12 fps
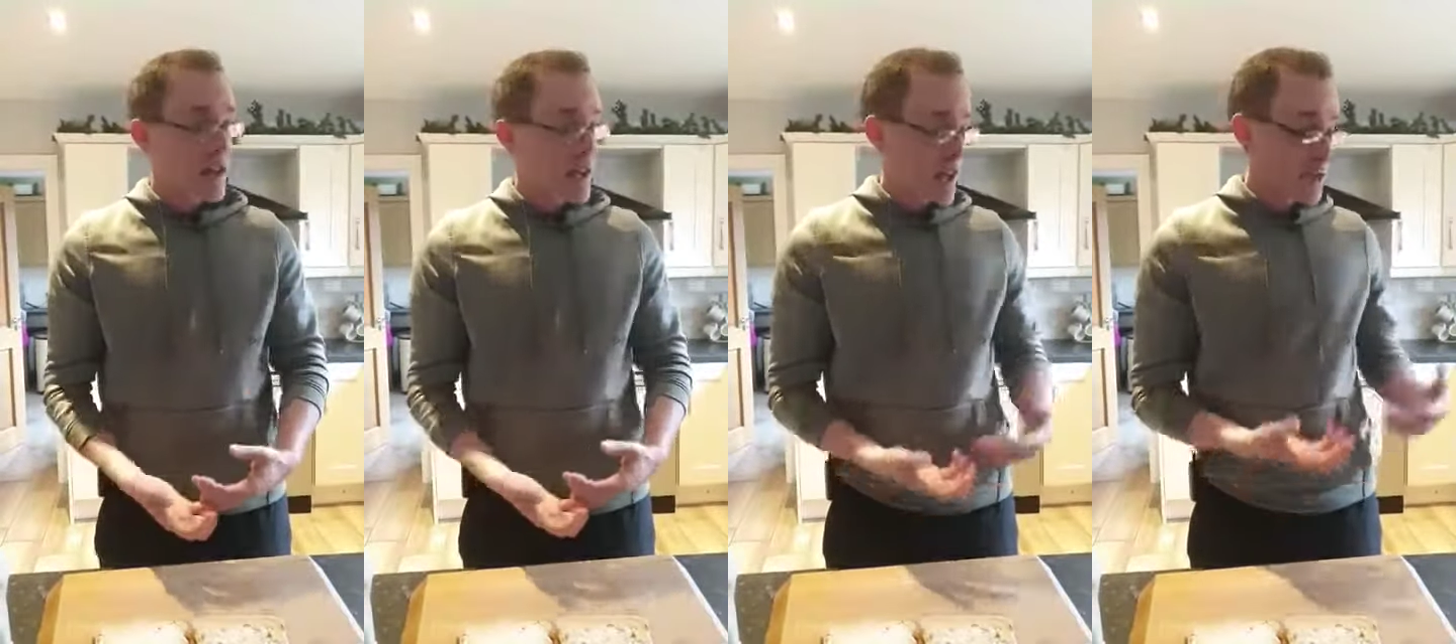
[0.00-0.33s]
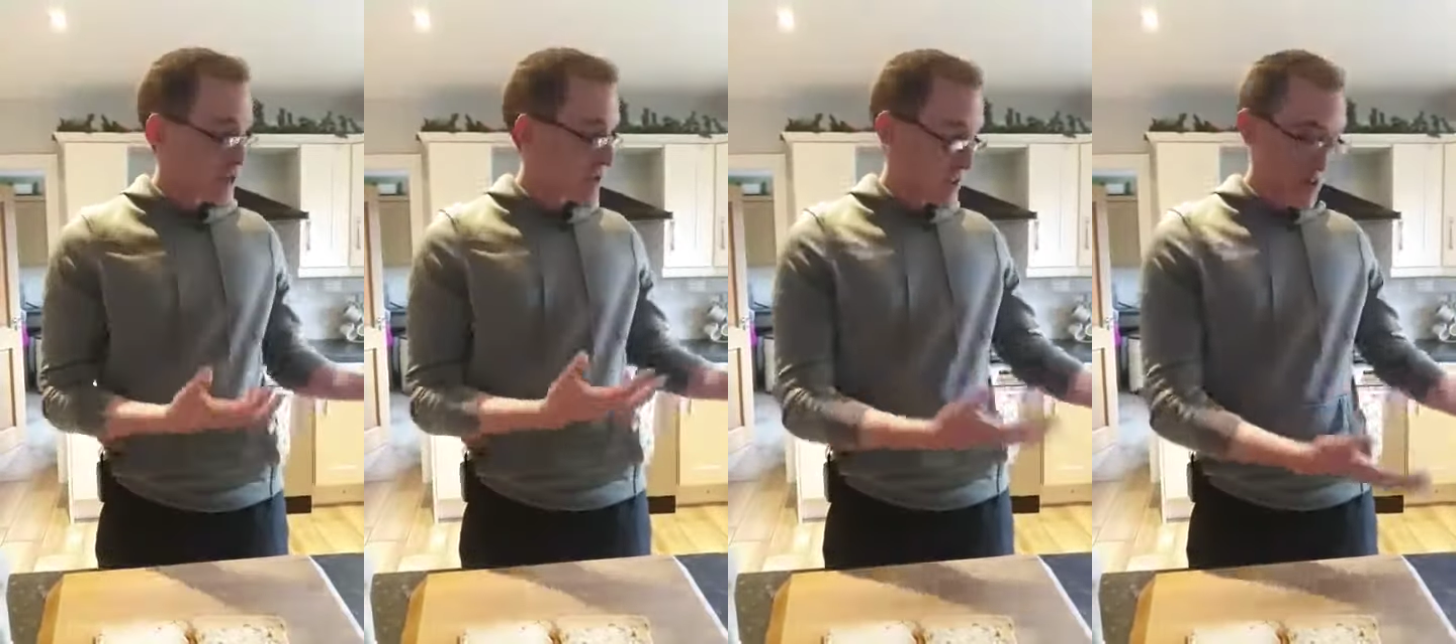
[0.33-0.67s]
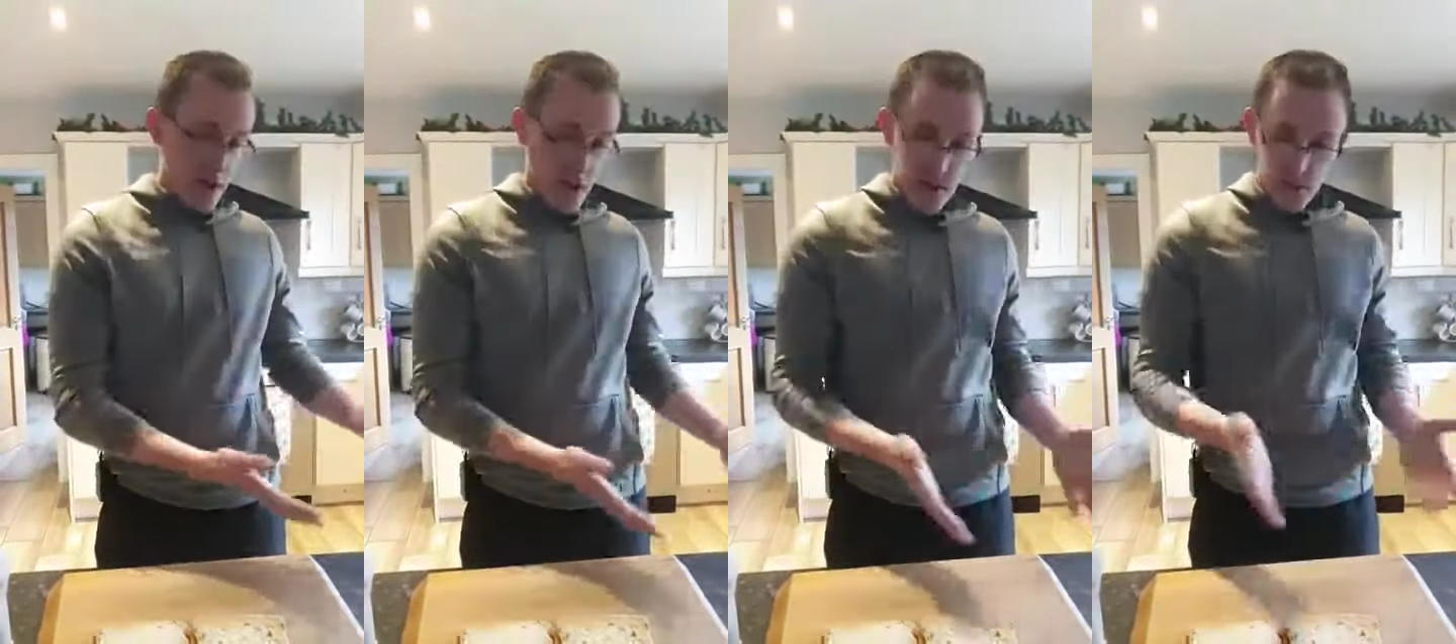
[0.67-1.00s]
And just get
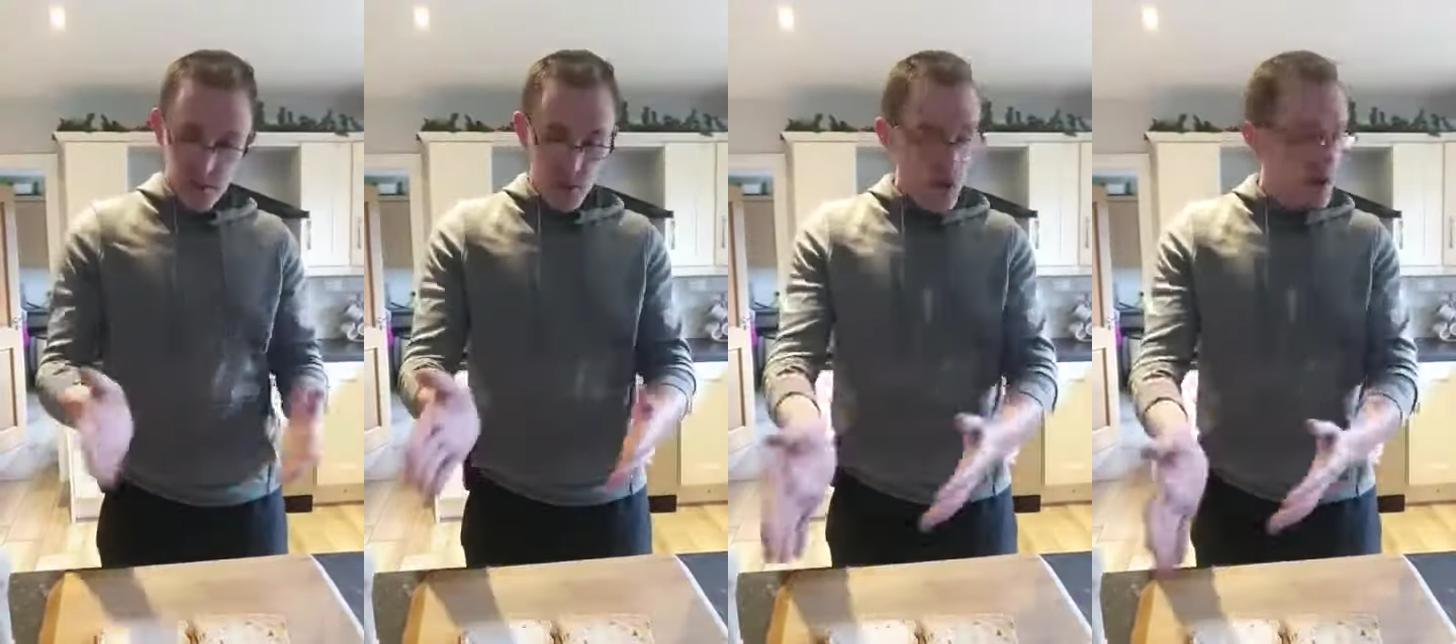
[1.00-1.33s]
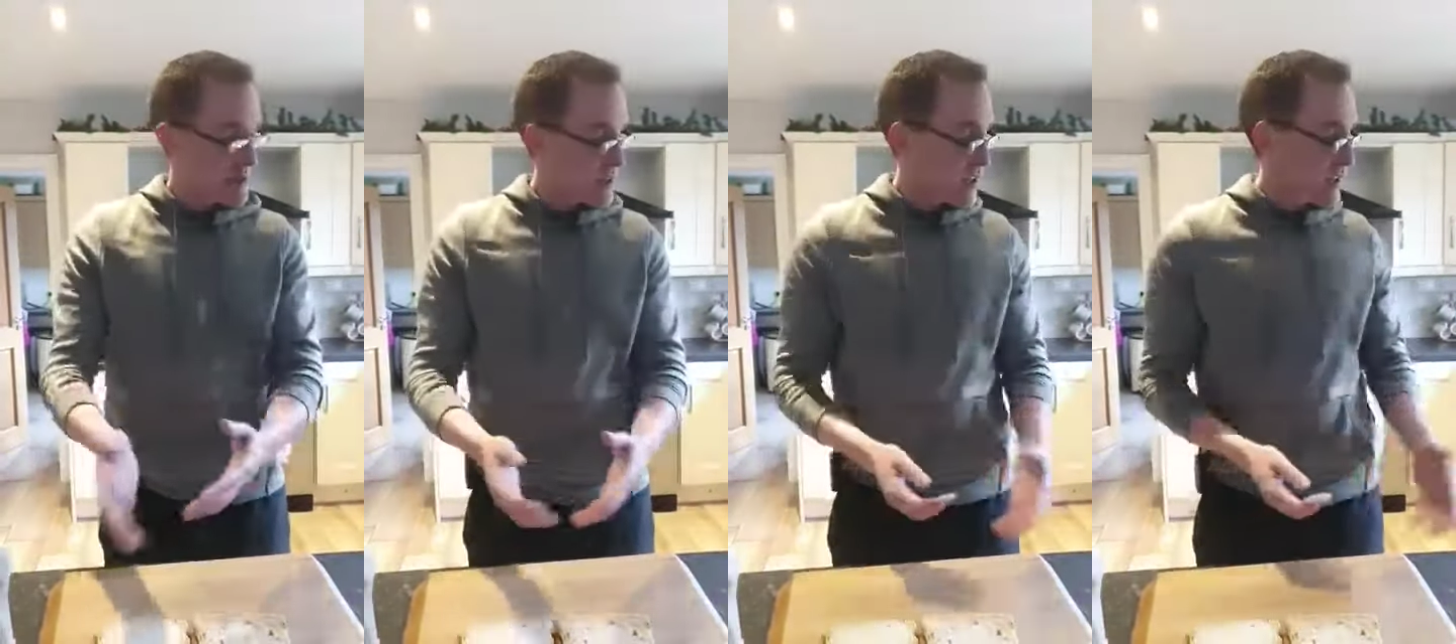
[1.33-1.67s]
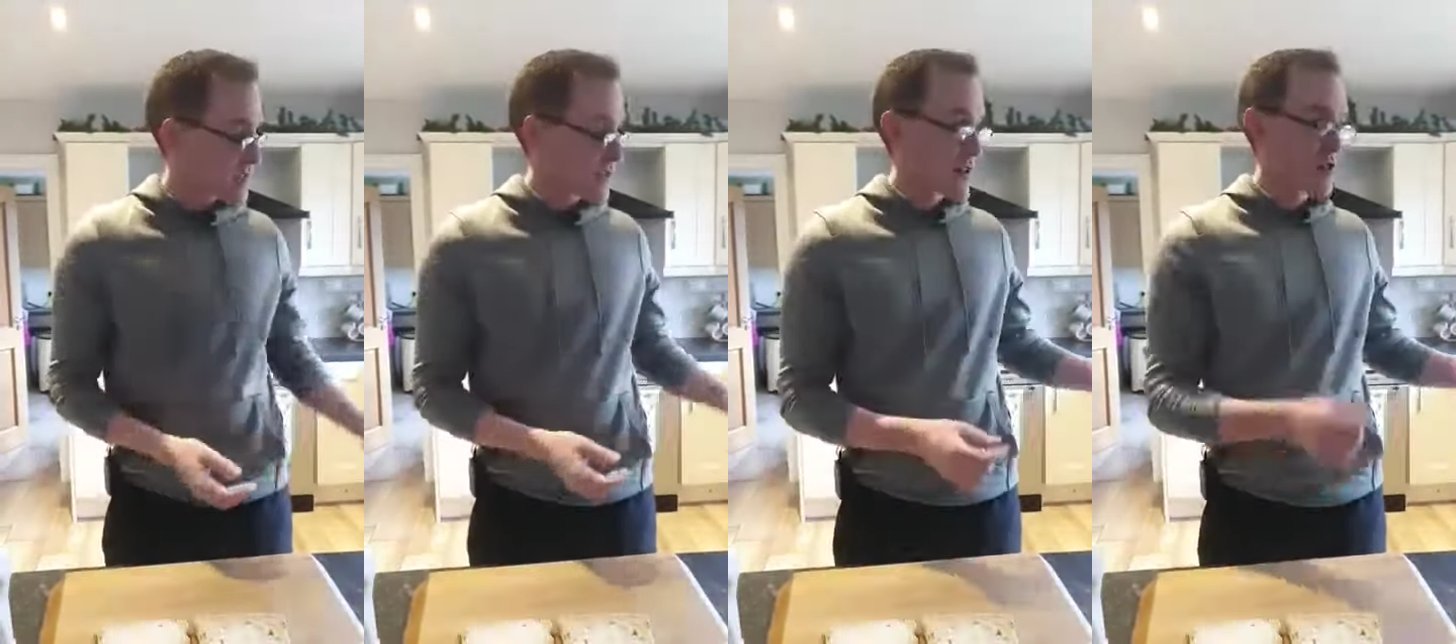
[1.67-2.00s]
a weighing
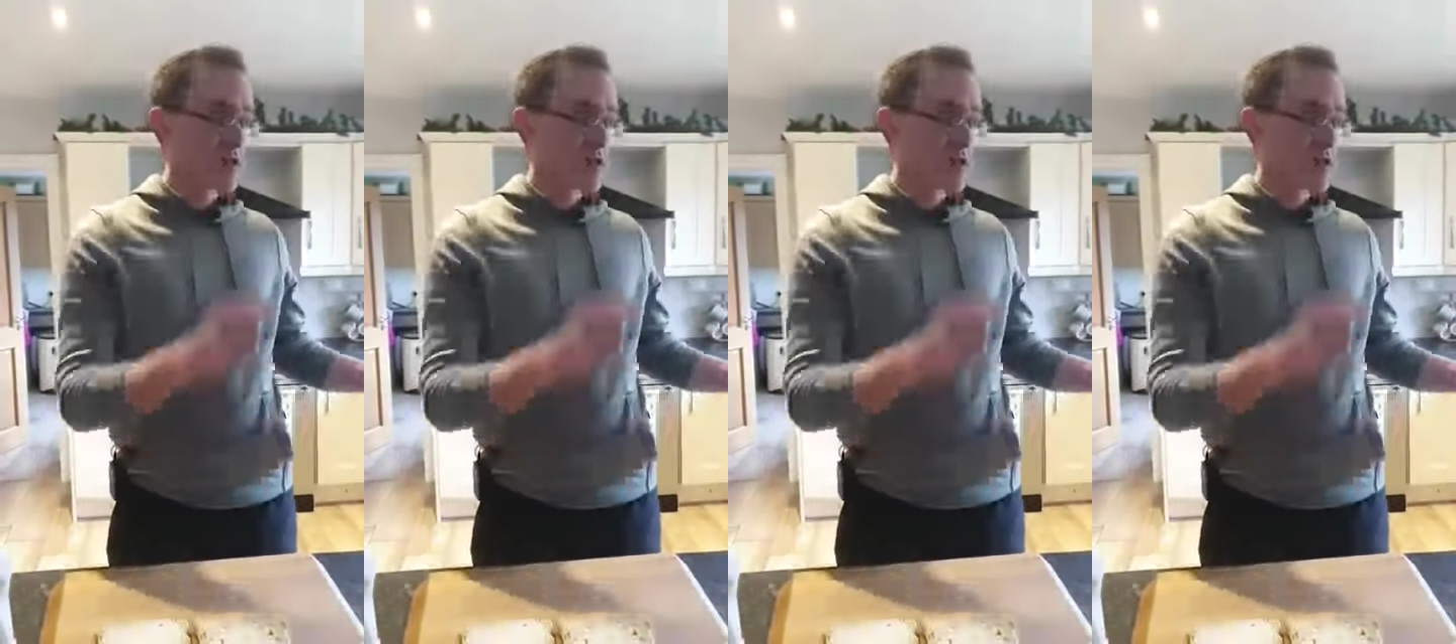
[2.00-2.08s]
scales or get